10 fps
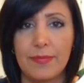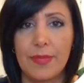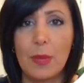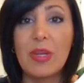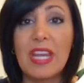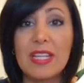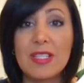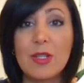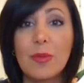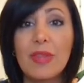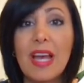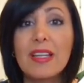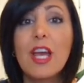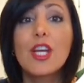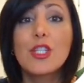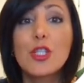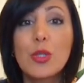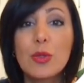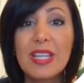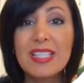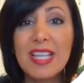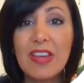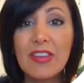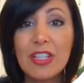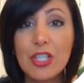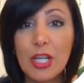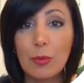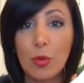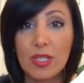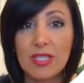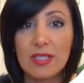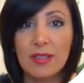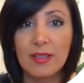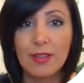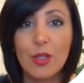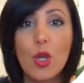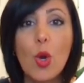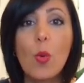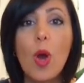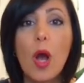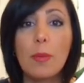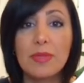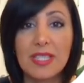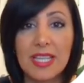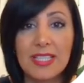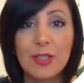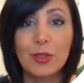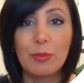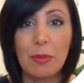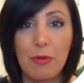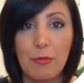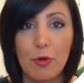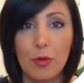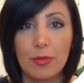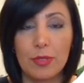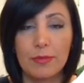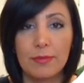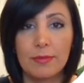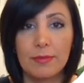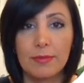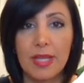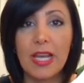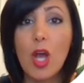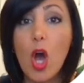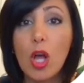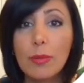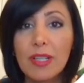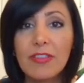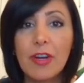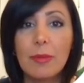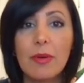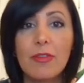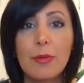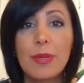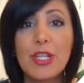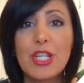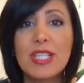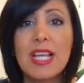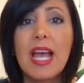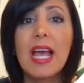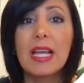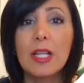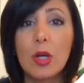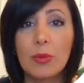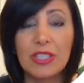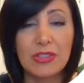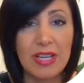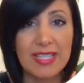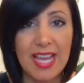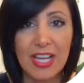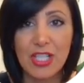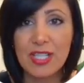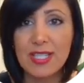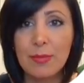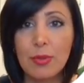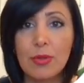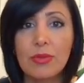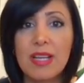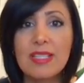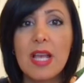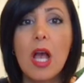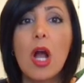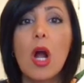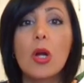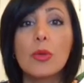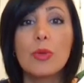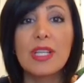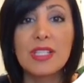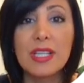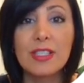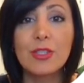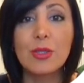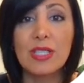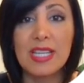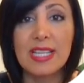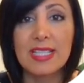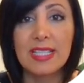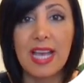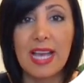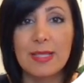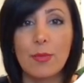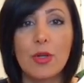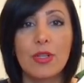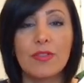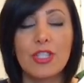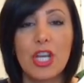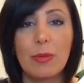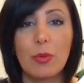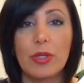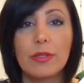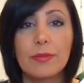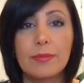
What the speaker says: We can assume that during saving checkpoints, no update could be performed, and all modified buffer pages, along with transactions in progress, are written to disk as part of the checkpoint.